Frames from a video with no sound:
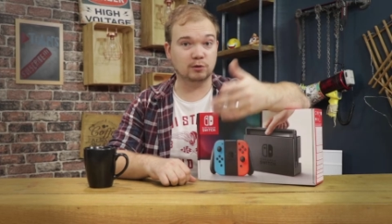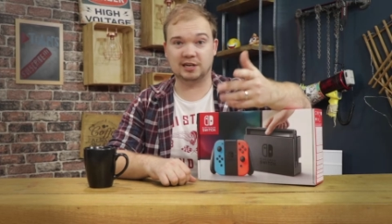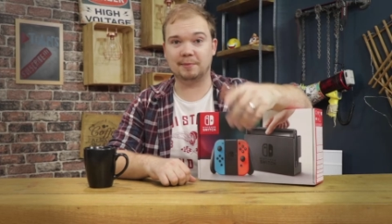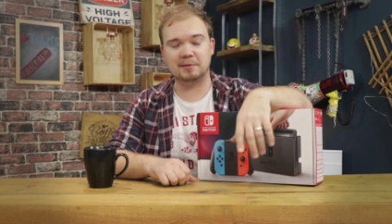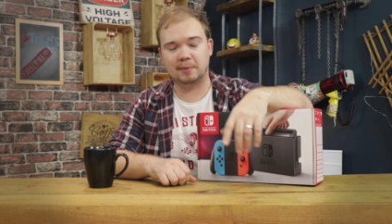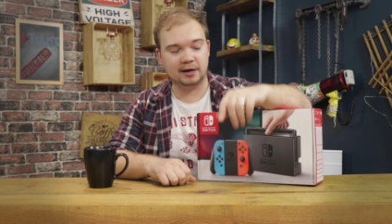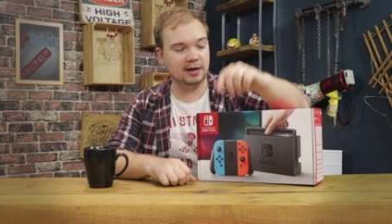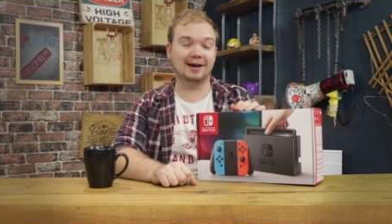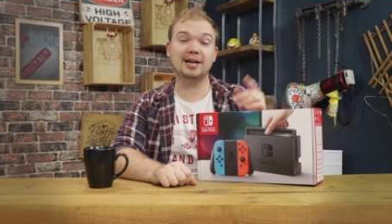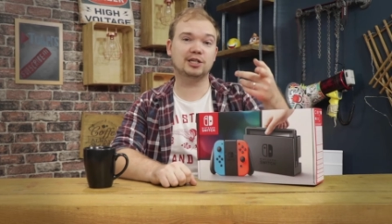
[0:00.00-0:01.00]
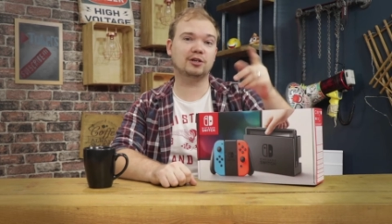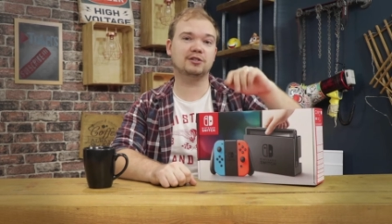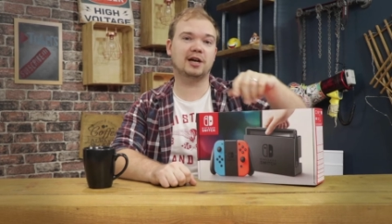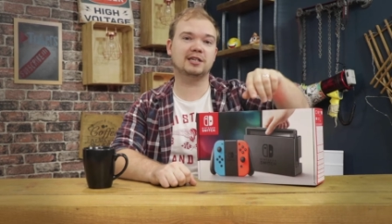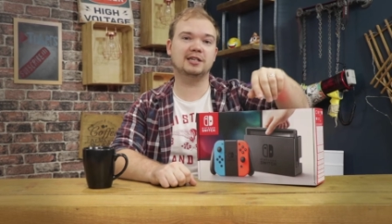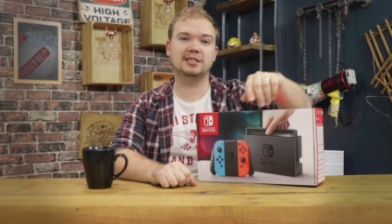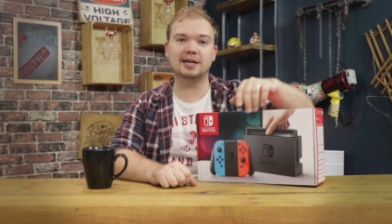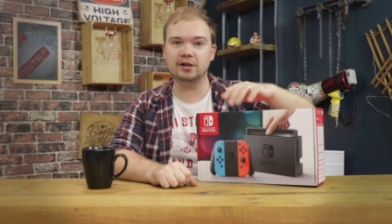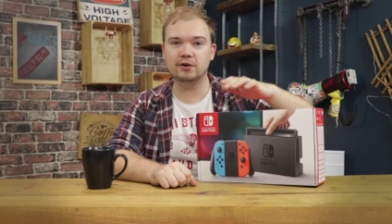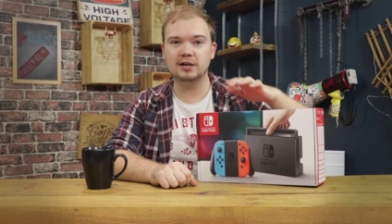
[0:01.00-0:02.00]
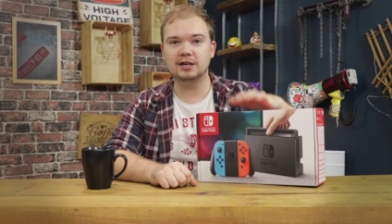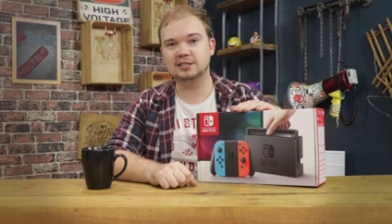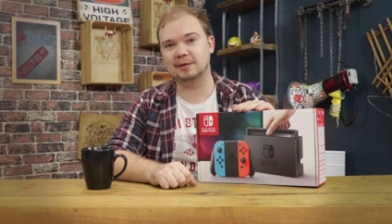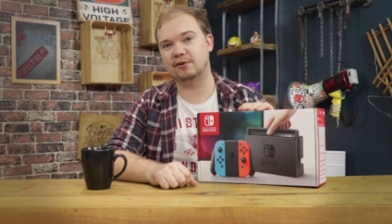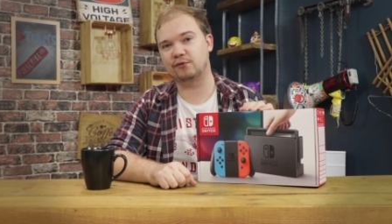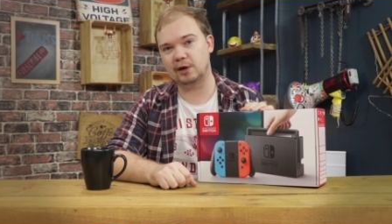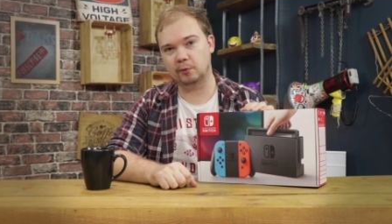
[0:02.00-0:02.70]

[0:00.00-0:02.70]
I wasn't happy about it. I actually contacted Nintendo, sent me a free